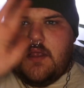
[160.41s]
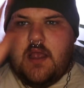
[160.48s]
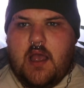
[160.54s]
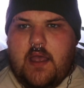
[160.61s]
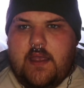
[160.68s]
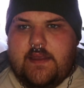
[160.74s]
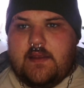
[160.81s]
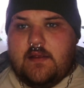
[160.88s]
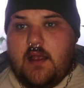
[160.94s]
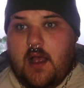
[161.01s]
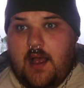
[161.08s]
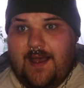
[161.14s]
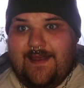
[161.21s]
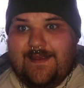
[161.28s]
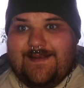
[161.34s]
Hi,
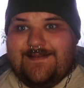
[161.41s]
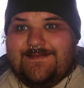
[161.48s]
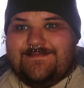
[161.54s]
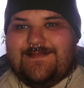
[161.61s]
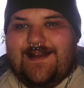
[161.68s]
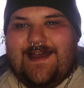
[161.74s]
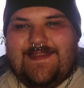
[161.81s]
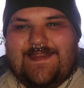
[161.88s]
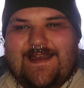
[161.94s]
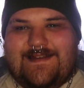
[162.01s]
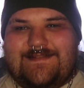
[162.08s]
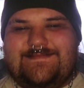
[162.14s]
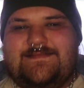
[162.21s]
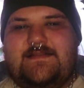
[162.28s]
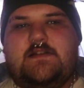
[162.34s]
hi, hi there.